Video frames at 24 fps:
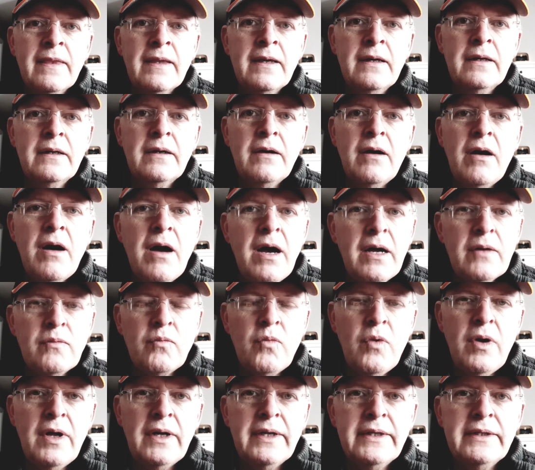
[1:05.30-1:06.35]
hot
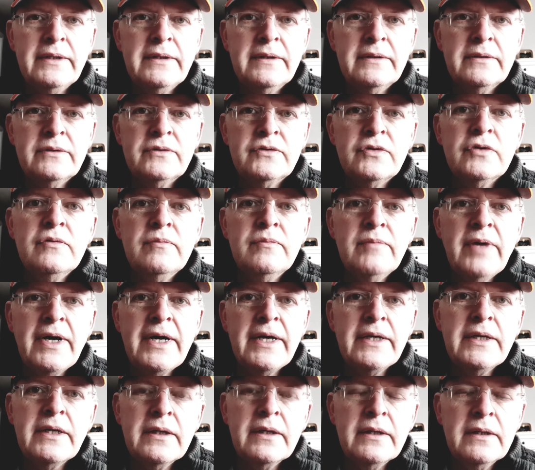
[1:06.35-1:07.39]
wallet to
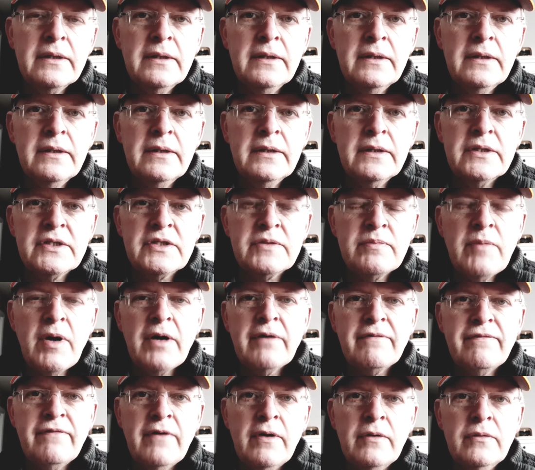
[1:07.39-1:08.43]
my
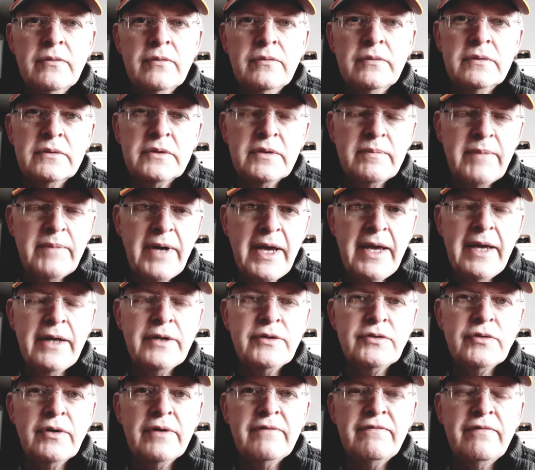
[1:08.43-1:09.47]
smartphone, to my
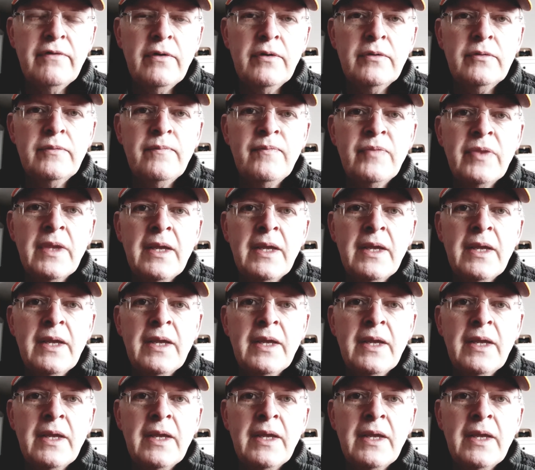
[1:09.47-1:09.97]
Android phone,